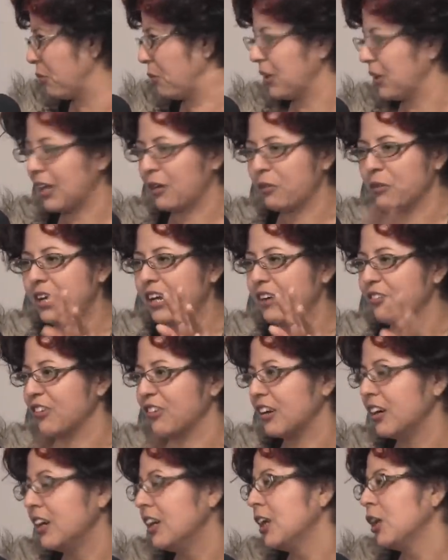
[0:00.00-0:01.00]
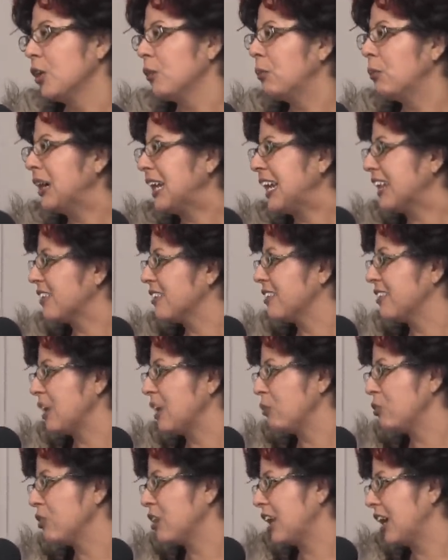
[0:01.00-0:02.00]
would be like whatever. But at the
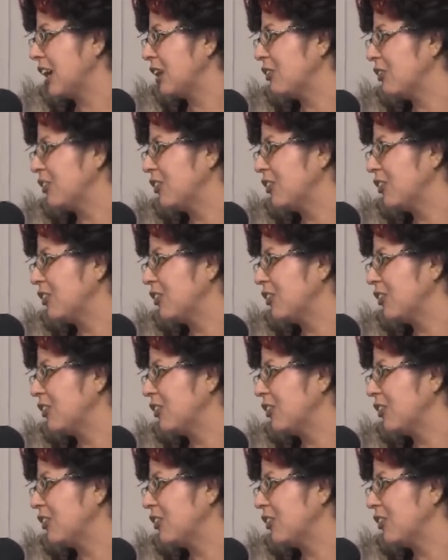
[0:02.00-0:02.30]
same, I'm time, saying, what's the